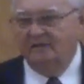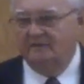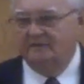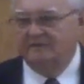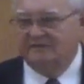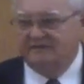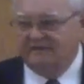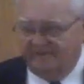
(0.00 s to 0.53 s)
to
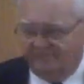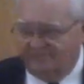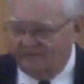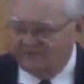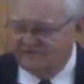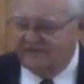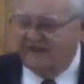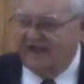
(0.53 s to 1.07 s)
seek
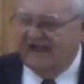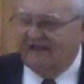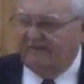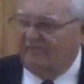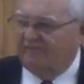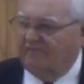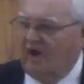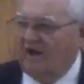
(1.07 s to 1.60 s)
first the kingdom
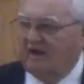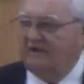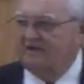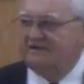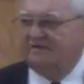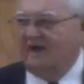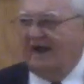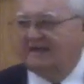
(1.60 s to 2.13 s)
of God and
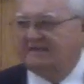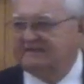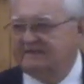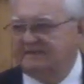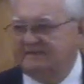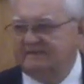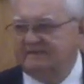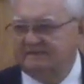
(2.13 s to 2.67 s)
his
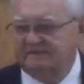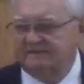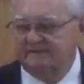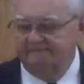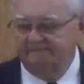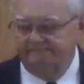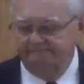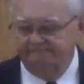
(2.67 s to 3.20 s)
righteousness.
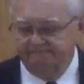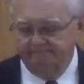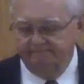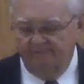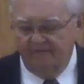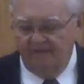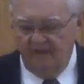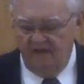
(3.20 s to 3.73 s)

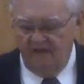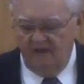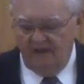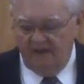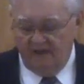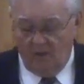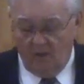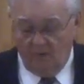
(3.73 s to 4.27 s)

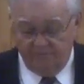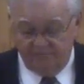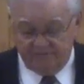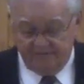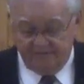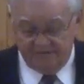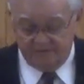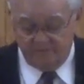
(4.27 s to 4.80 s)
And all these
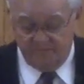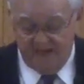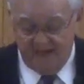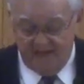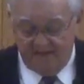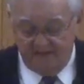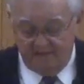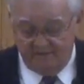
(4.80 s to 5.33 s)
things shall be
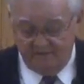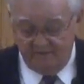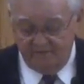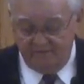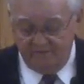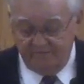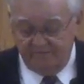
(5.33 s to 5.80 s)
added unto you.